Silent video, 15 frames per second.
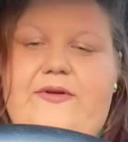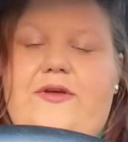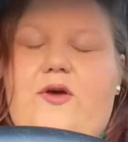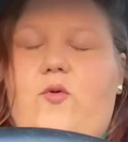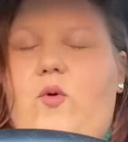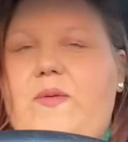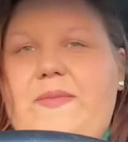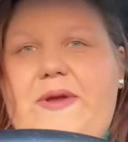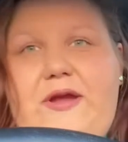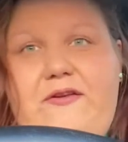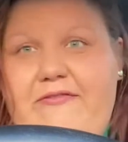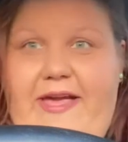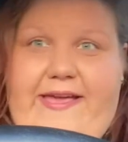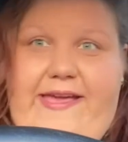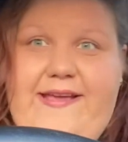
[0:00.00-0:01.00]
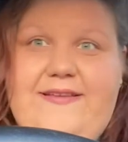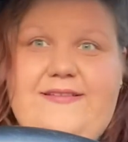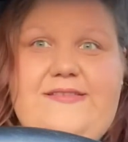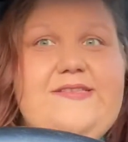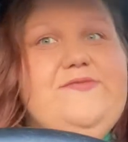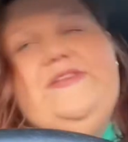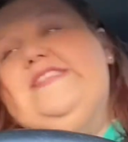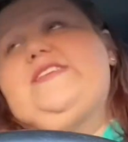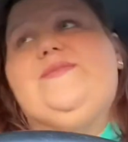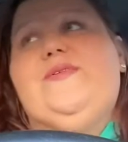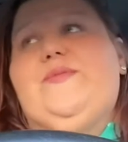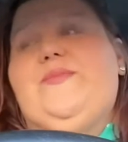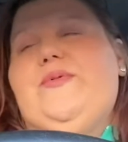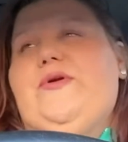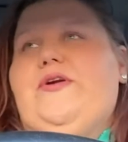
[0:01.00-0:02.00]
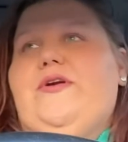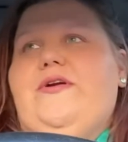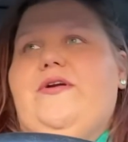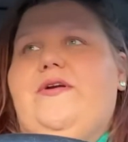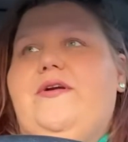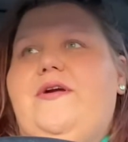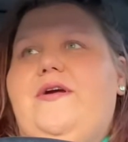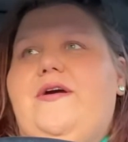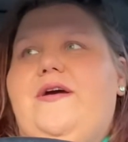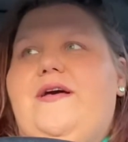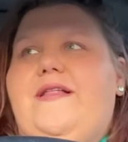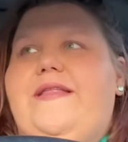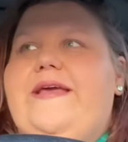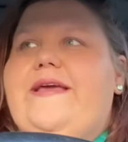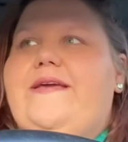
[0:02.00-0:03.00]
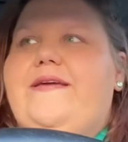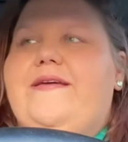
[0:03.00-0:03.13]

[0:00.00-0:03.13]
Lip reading: One pair of leggings is reasonable per, like,